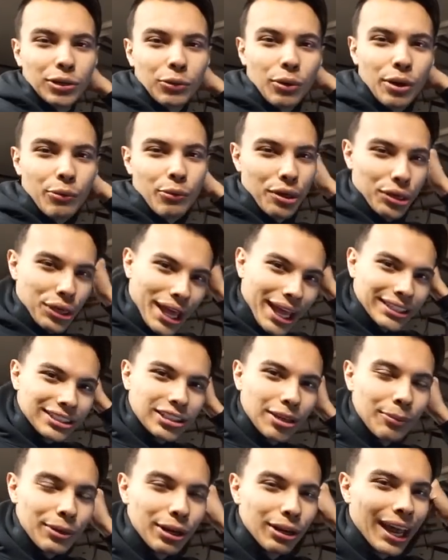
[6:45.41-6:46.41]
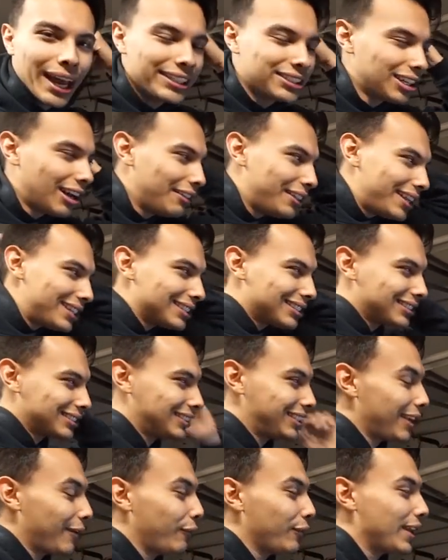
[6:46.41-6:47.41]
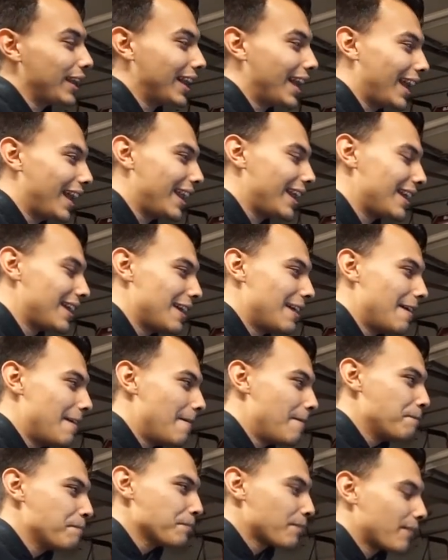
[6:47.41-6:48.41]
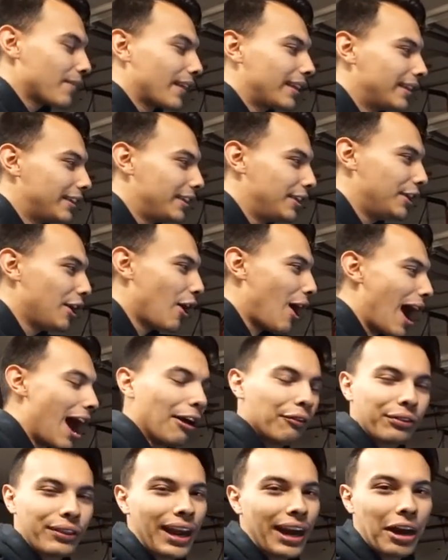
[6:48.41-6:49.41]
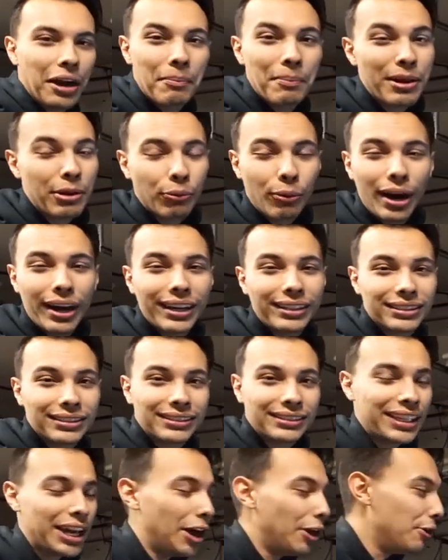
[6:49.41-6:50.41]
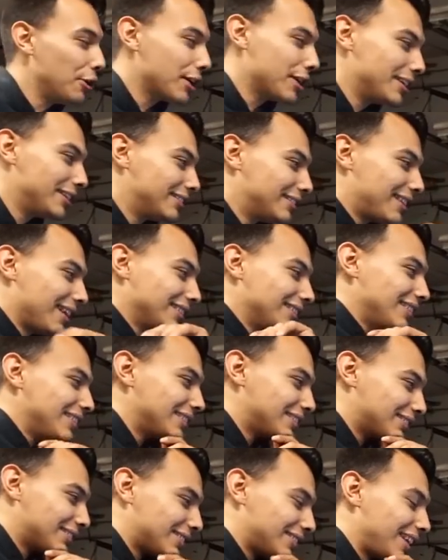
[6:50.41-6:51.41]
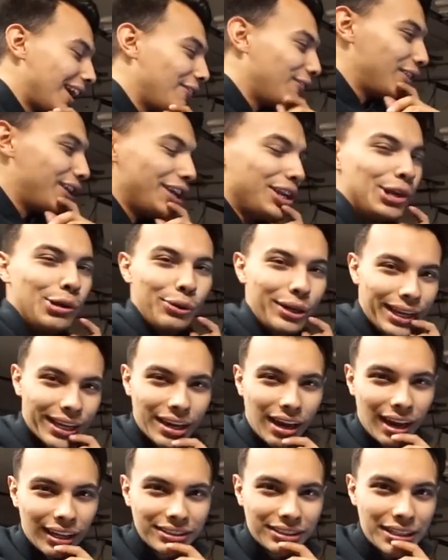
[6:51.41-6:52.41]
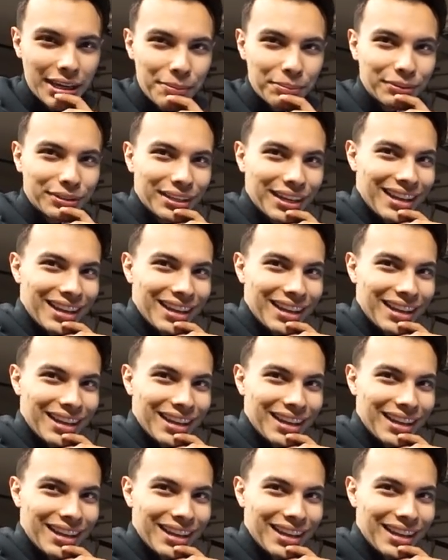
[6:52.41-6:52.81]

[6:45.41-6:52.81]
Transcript: to work with SW Lights on this, see if we can get it you know, out there. I mean, ready to sell because this is definitely a unique concept.